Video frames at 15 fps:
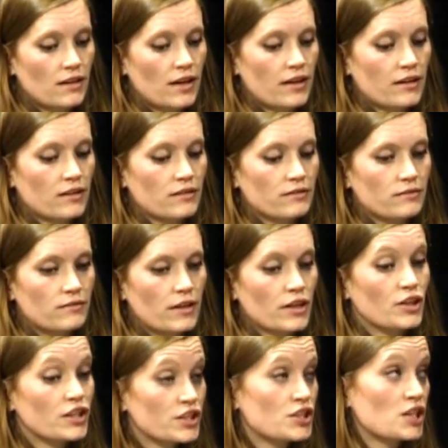at a a
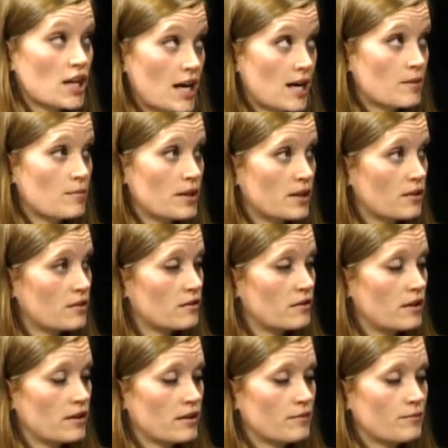good job and a
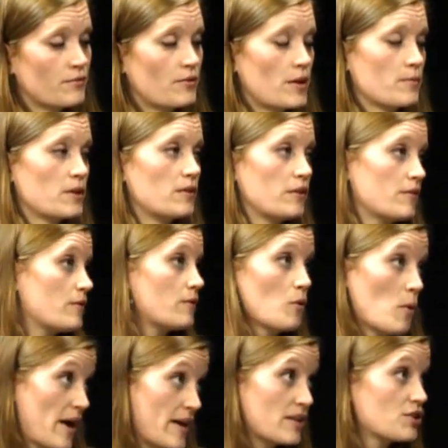um, family living
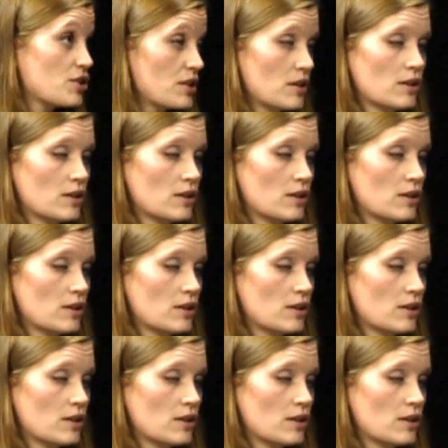wage.